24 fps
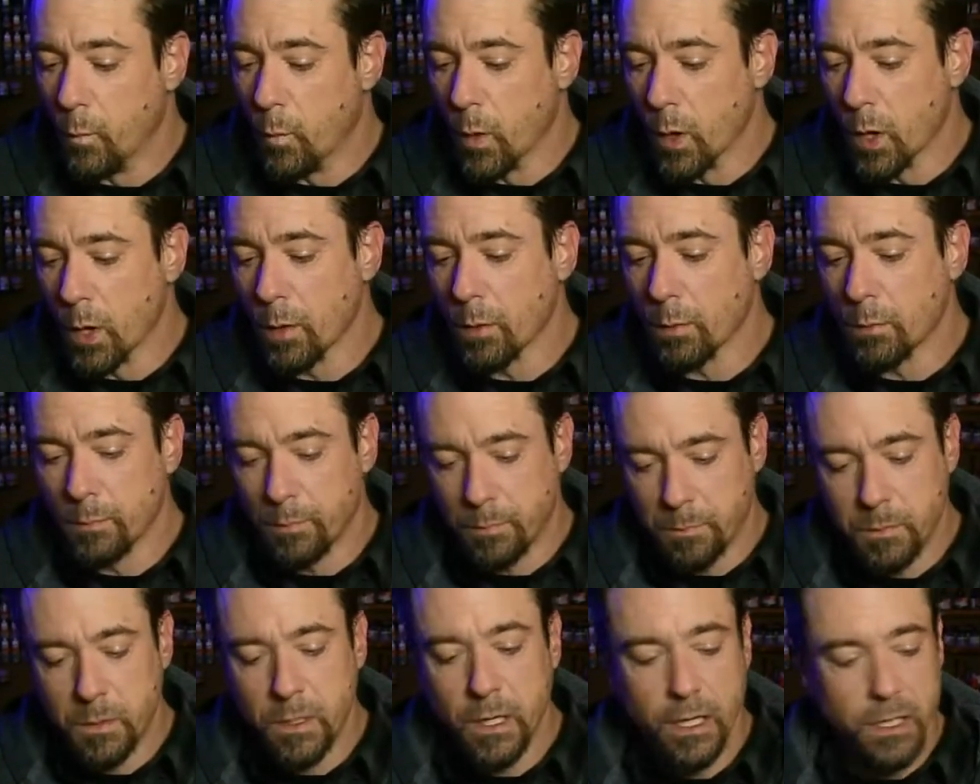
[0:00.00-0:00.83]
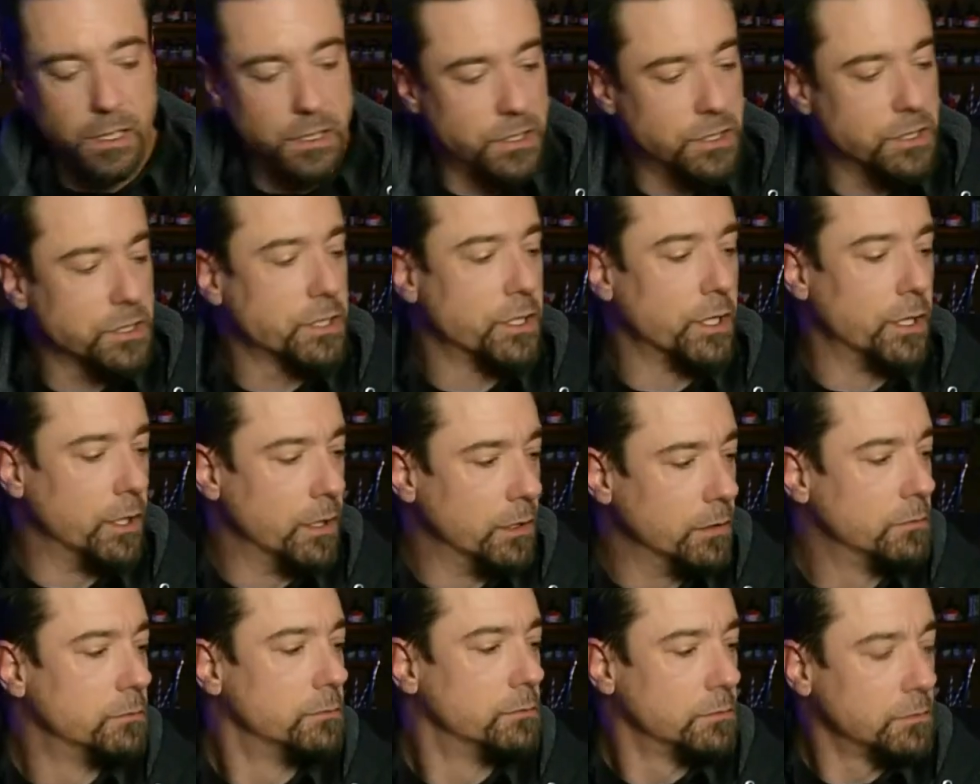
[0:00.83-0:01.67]
we're kind of just
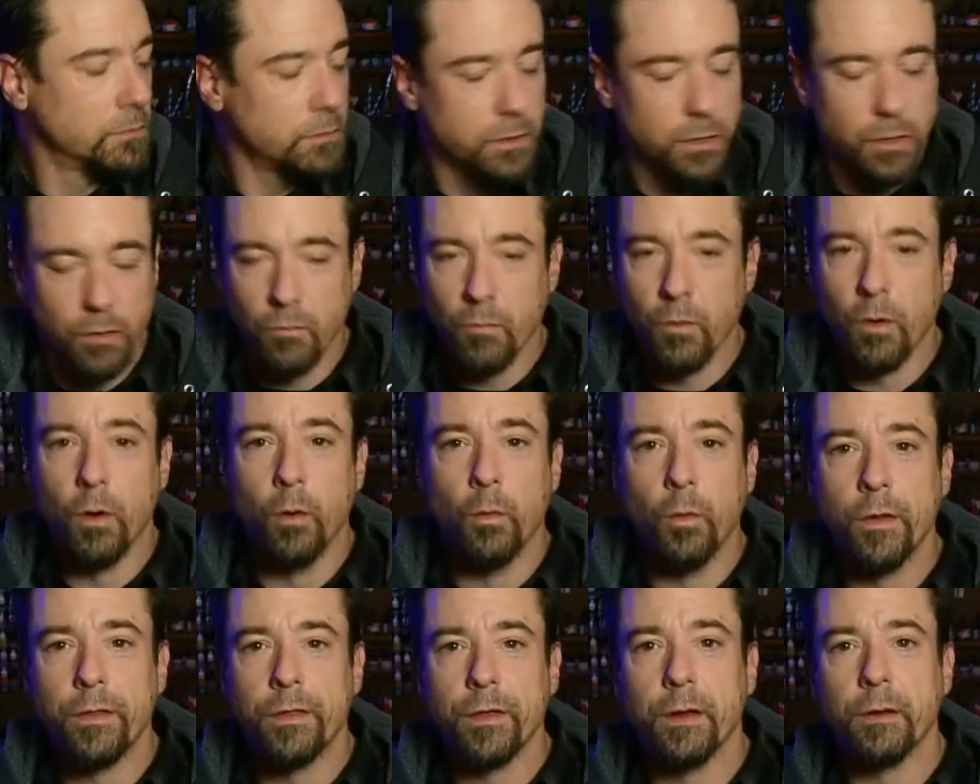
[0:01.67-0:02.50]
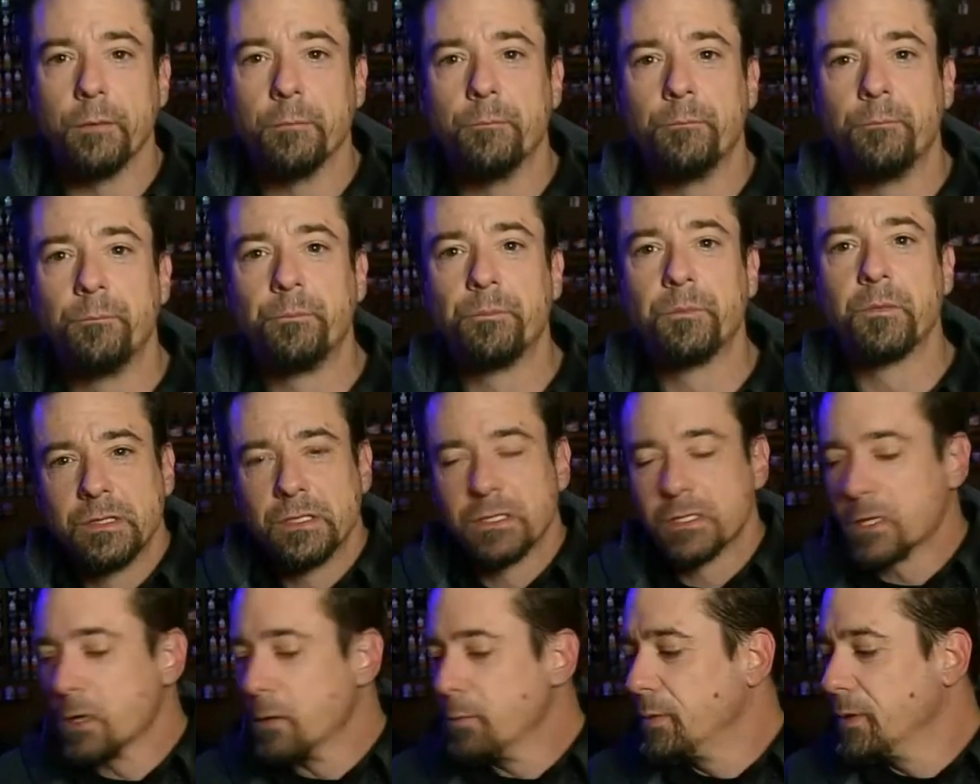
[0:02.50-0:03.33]
gonna roll with it.
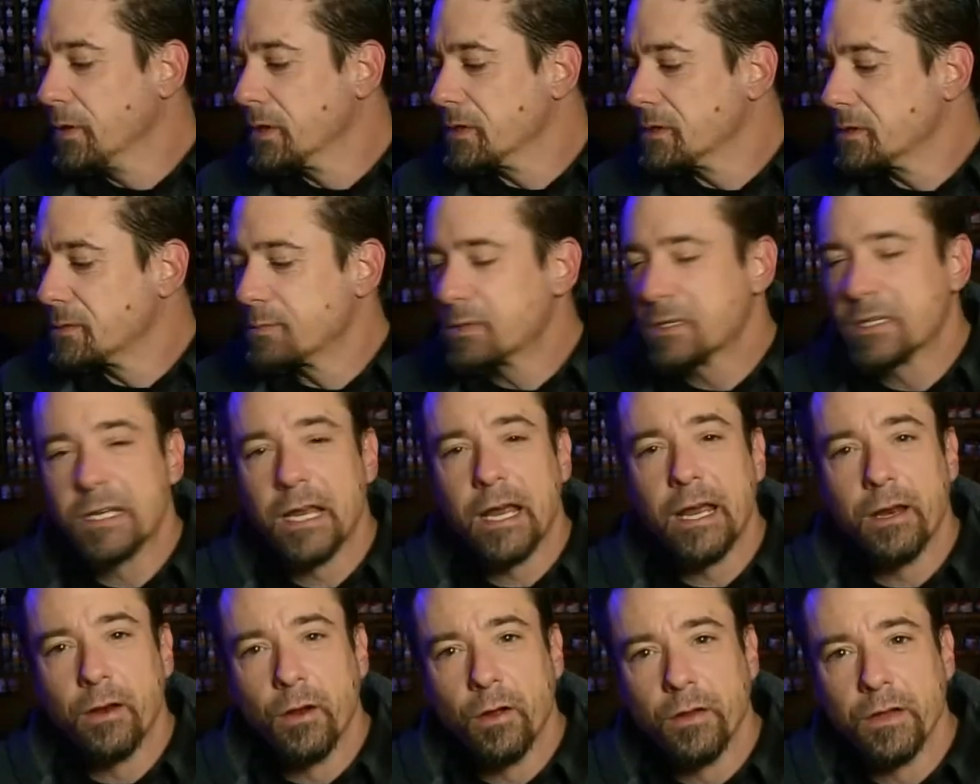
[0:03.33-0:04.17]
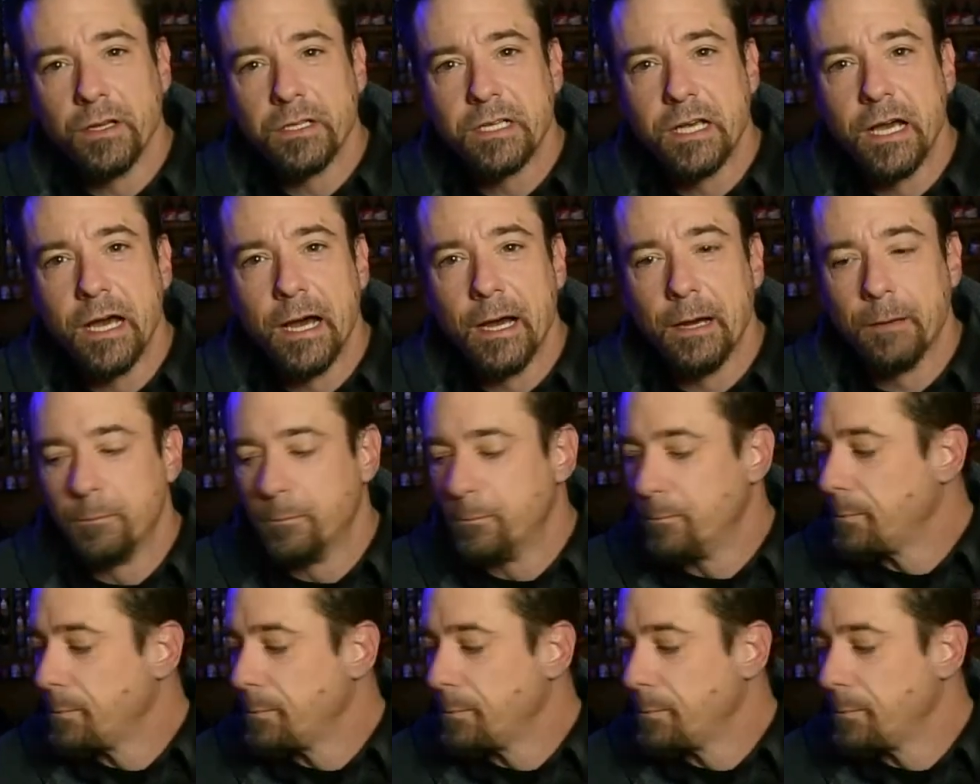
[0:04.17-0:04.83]
Let's go put some stain on this guy.